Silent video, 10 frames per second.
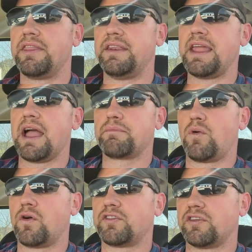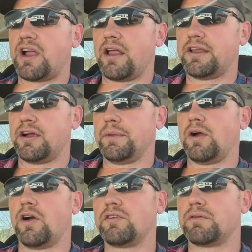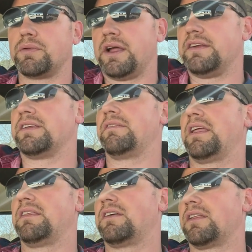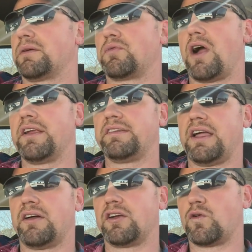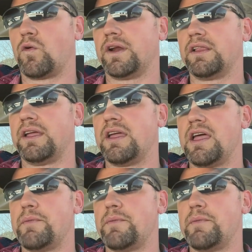The deck boards are not terribly hard to replace, and if they cut the price down accordingly,